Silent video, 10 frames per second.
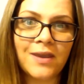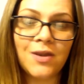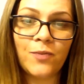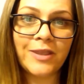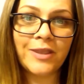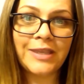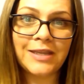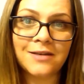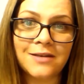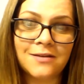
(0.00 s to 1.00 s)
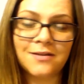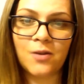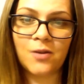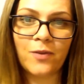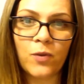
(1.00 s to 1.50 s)
It'll be clean.
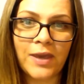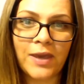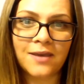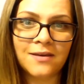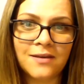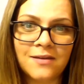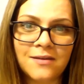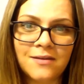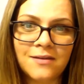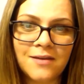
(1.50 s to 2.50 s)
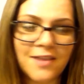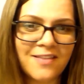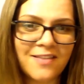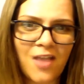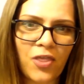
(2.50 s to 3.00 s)
It'll be quick.
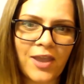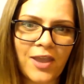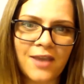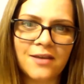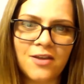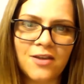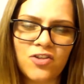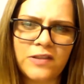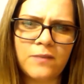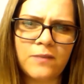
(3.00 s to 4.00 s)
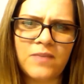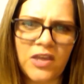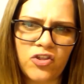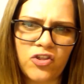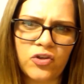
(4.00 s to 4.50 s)
It's nothing. It's just some
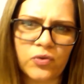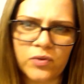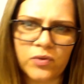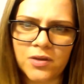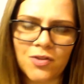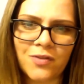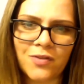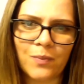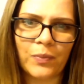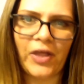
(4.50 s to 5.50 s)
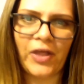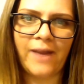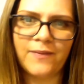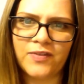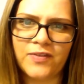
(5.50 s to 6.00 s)
tissue. It's just a
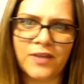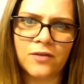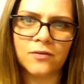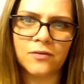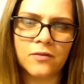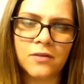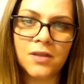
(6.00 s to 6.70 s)
blob of cells.